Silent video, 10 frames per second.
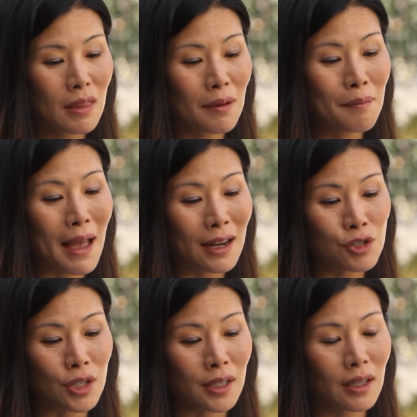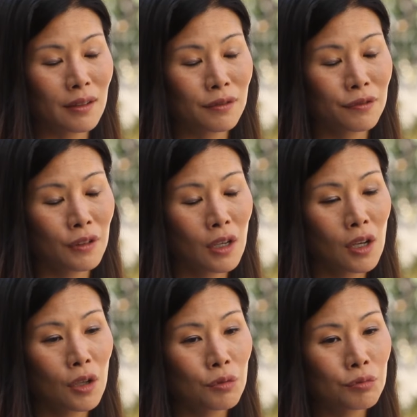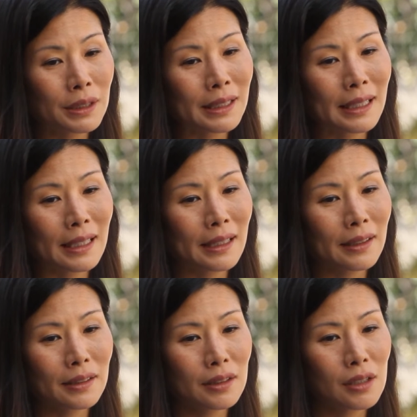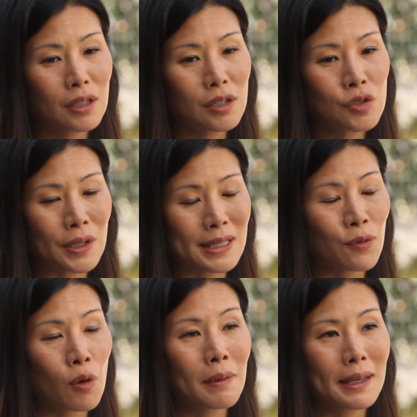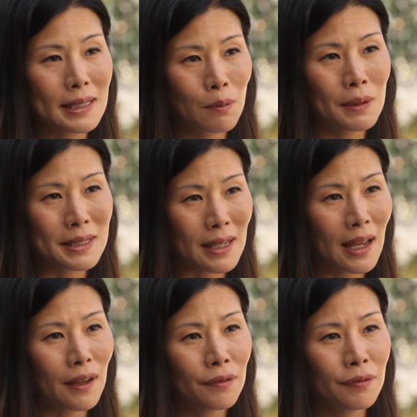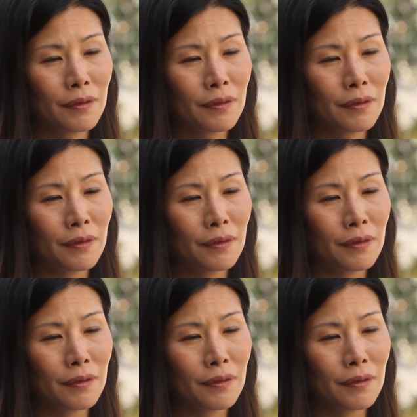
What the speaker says: The magic of really transforming someone's life,